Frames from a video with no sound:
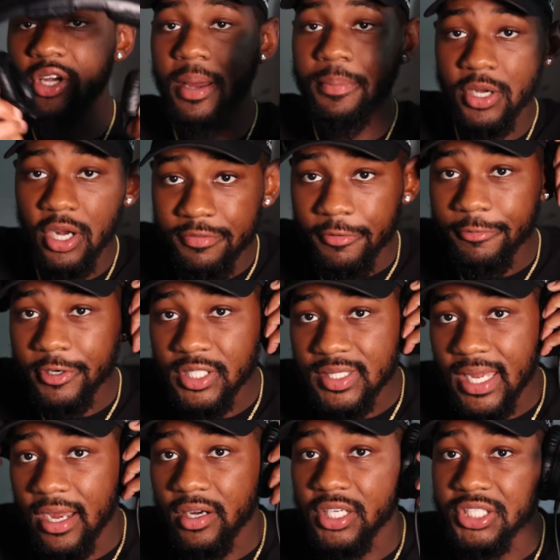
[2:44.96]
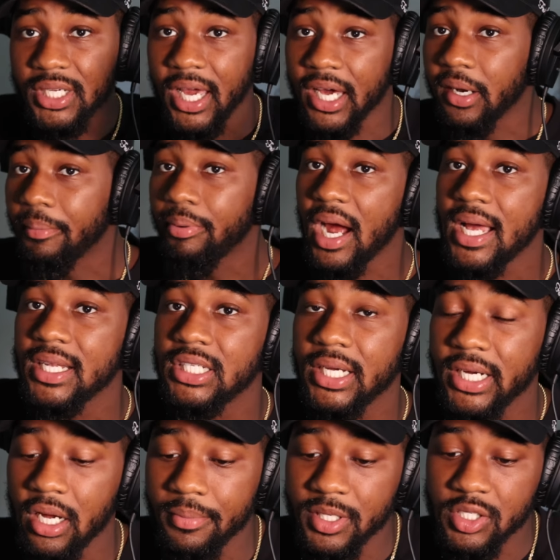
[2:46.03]
off a freestyle because she got a project
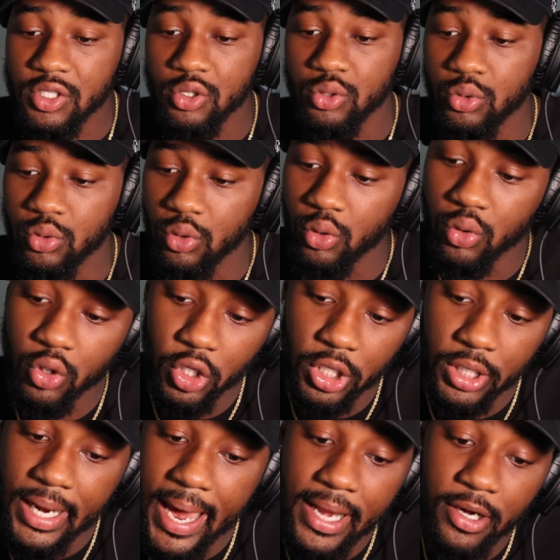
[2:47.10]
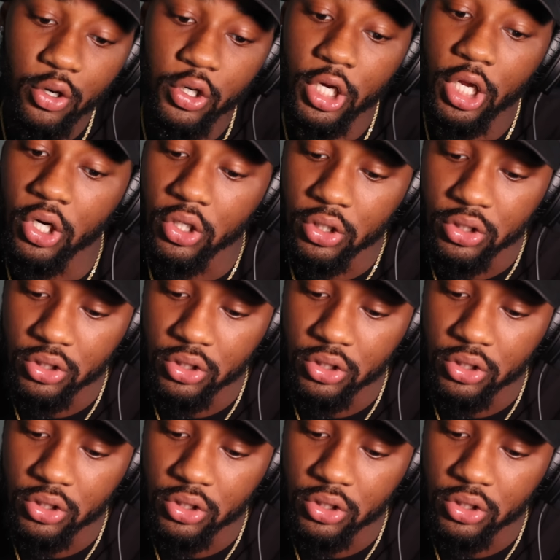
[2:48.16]
coming soon, or I don't know.